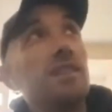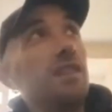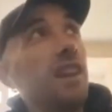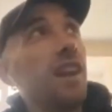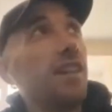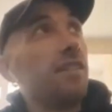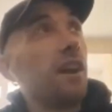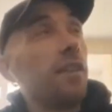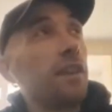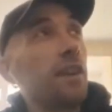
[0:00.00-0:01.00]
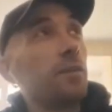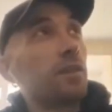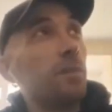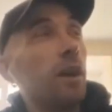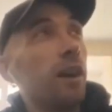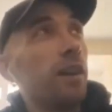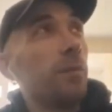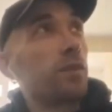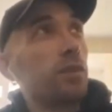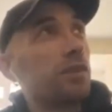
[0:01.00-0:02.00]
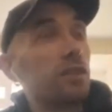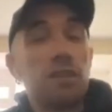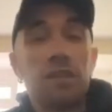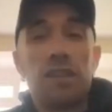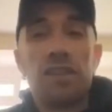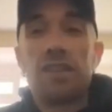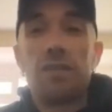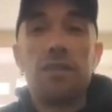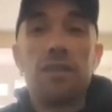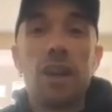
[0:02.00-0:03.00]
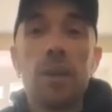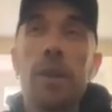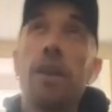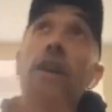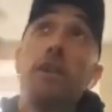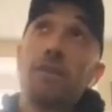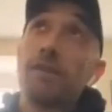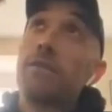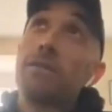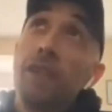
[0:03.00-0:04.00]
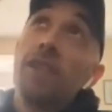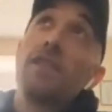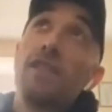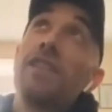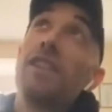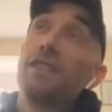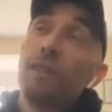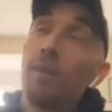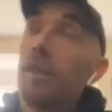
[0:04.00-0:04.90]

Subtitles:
Yeah, nothing comes to mind. I'm sure as soon as this interview's done, I'll be like, ah, oh, this.